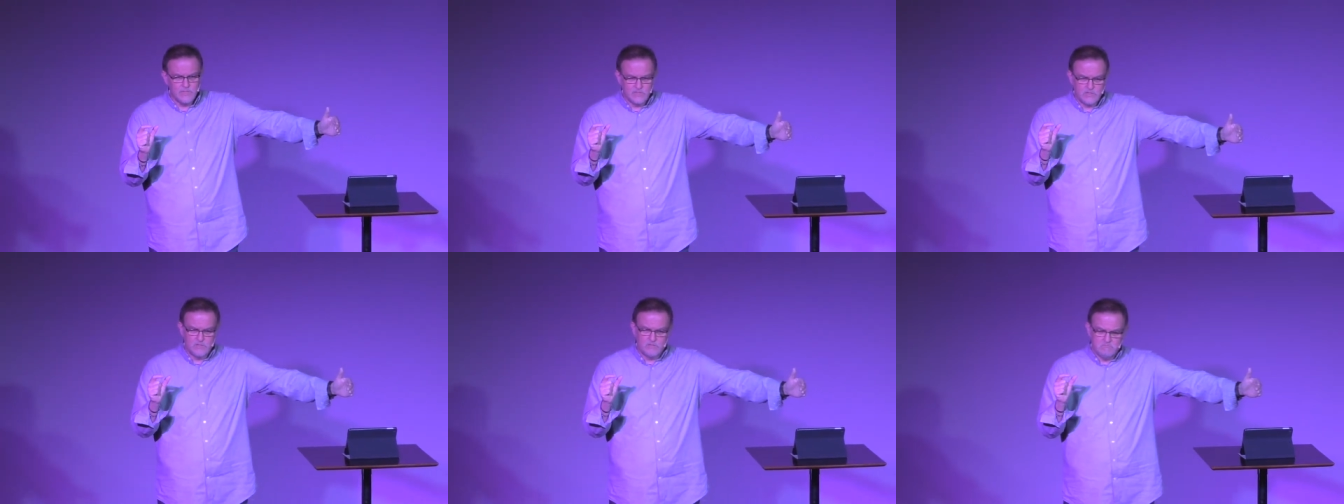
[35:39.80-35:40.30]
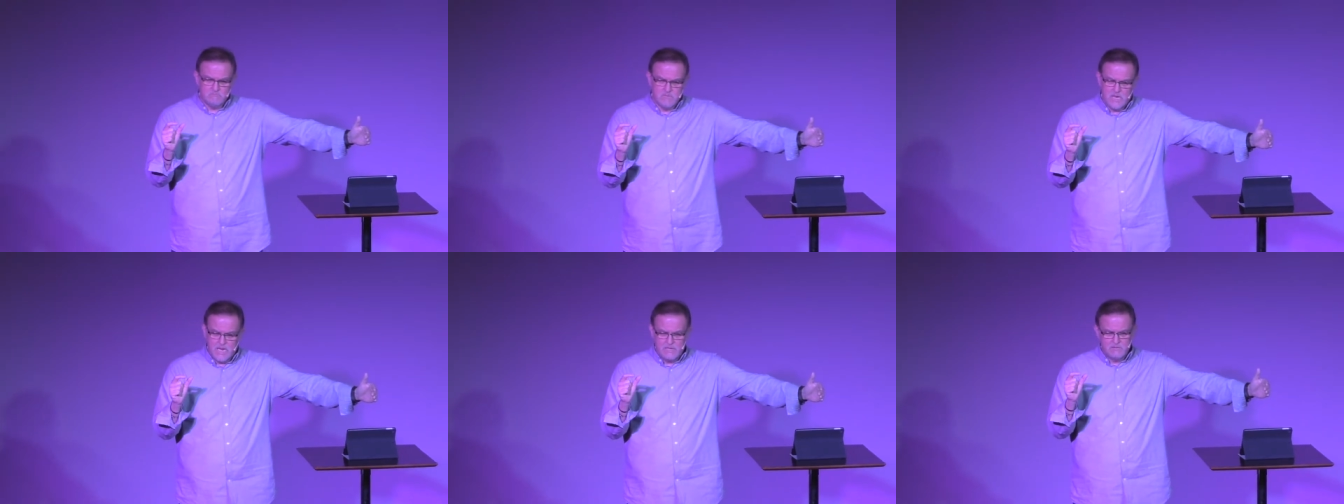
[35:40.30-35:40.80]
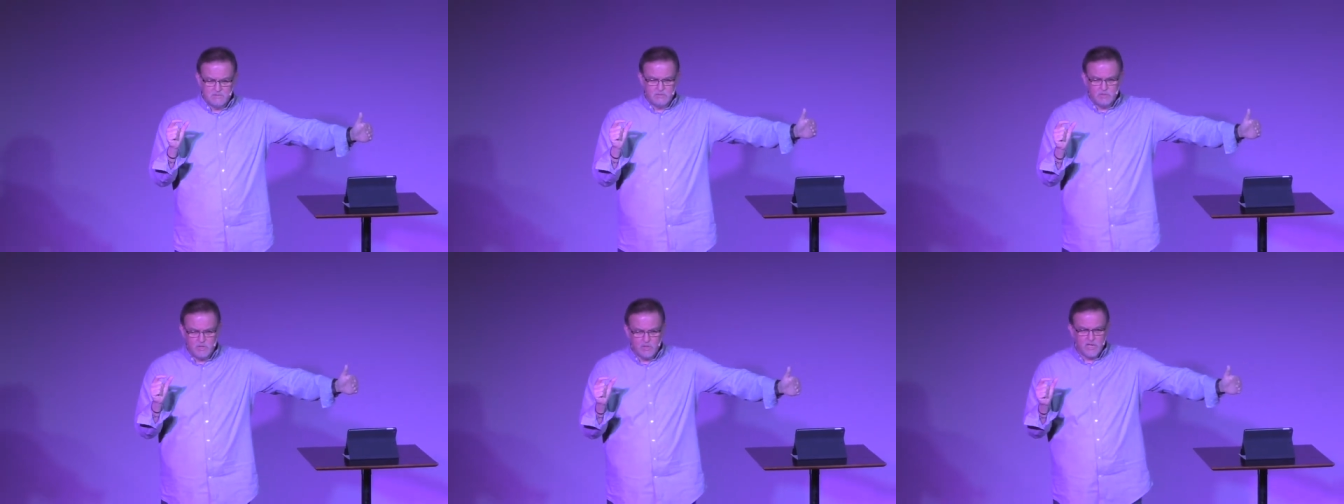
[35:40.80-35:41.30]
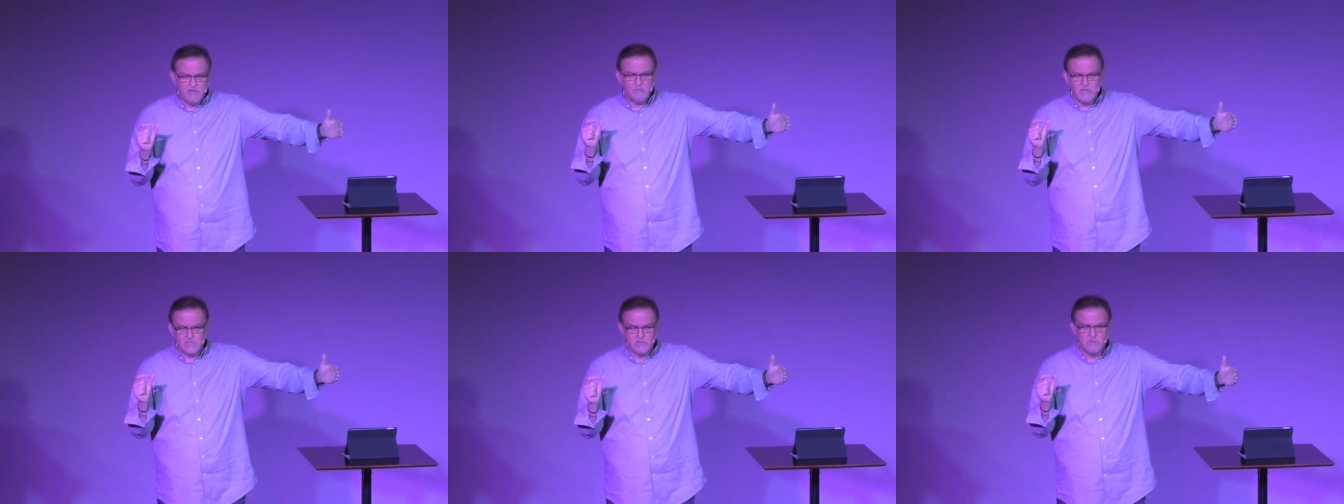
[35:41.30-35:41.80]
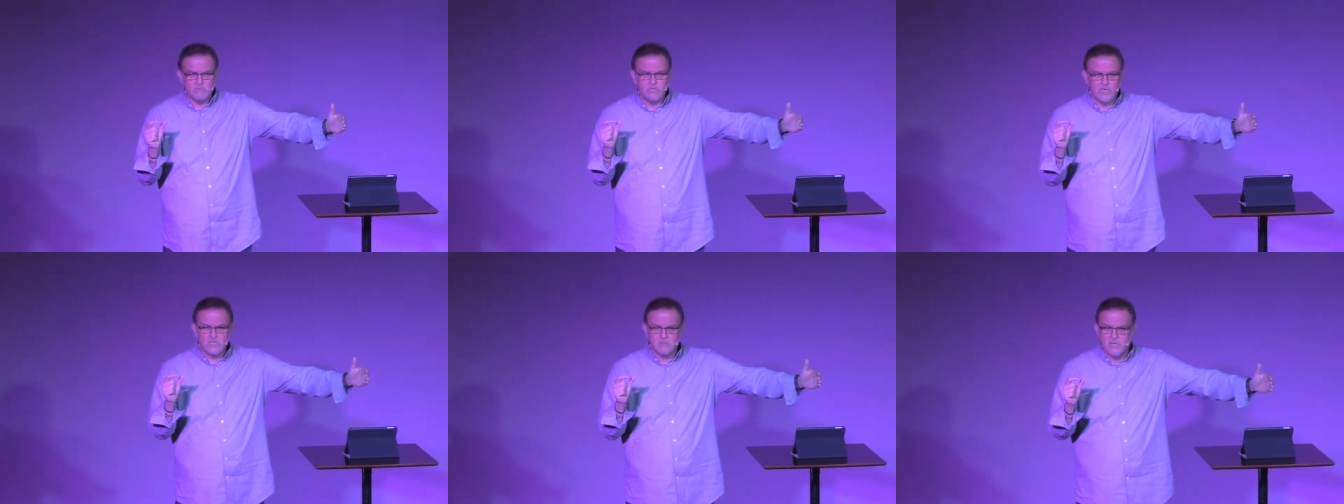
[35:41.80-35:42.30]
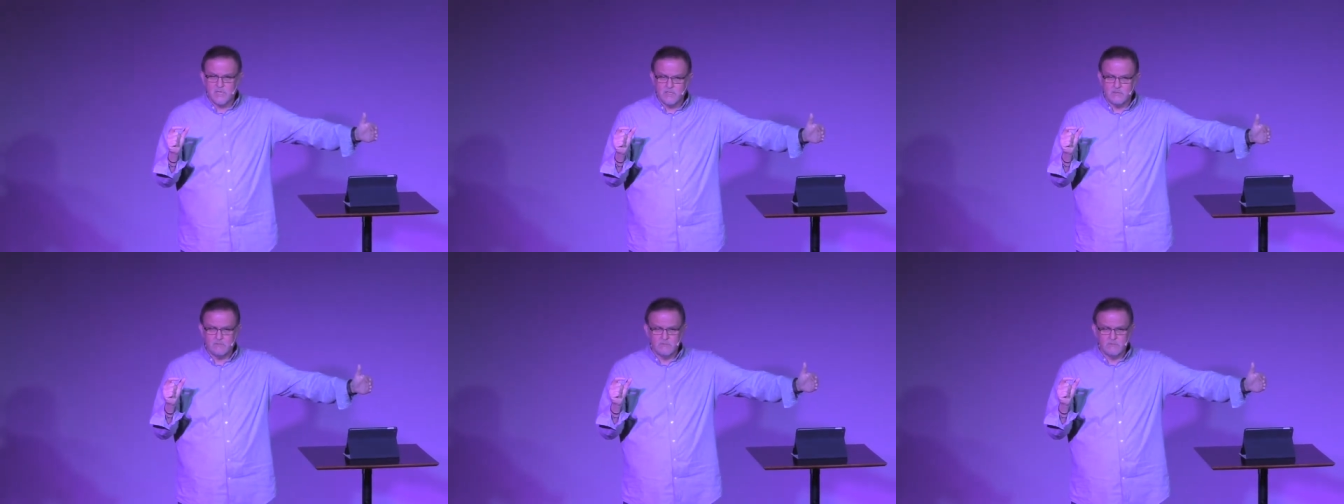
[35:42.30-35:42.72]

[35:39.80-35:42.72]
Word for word: Is y'all love me, so don't judge me.